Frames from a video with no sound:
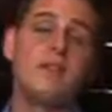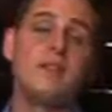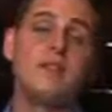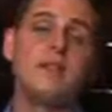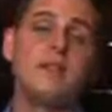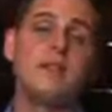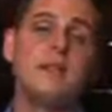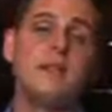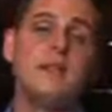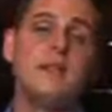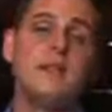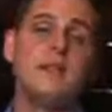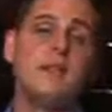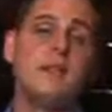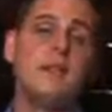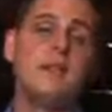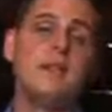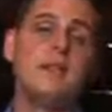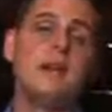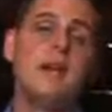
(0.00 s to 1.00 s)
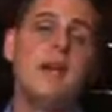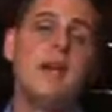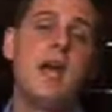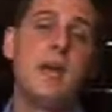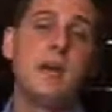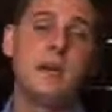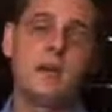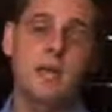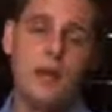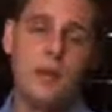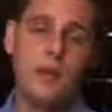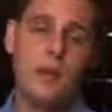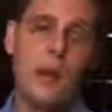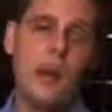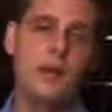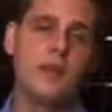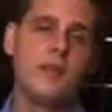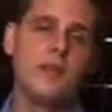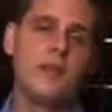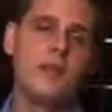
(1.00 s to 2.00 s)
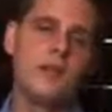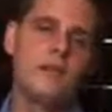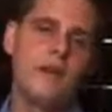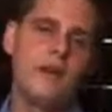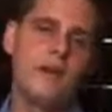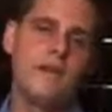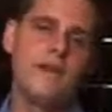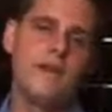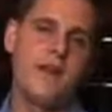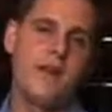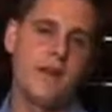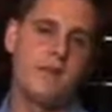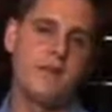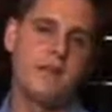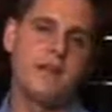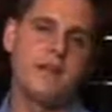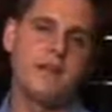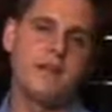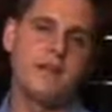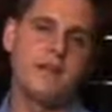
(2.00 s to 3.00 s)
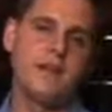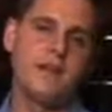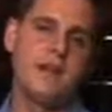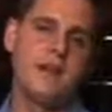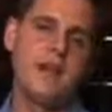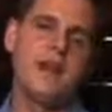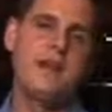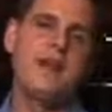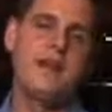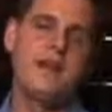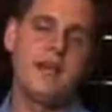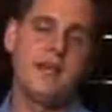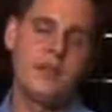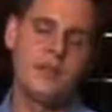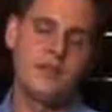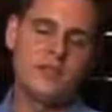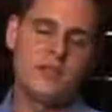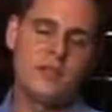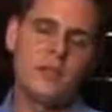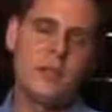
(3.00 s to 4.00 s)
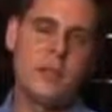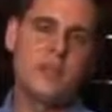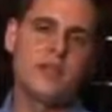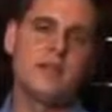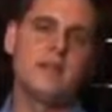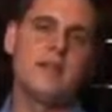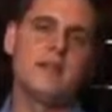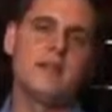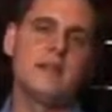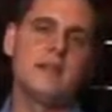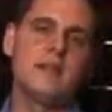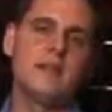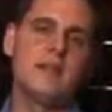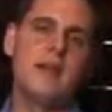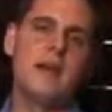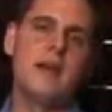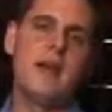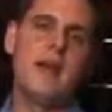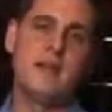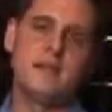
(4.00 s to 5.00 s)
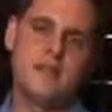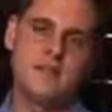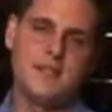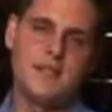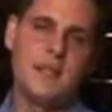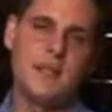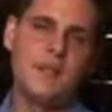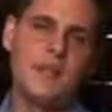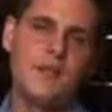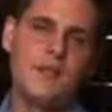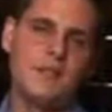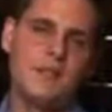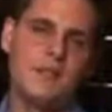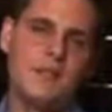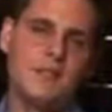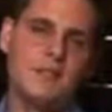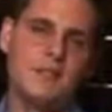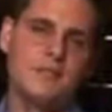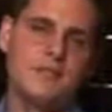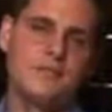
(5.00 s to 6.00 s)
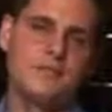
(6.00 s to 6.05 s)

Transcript: you this DVD and become part of the Juvelle family. Thank you so much again, and stay healthy.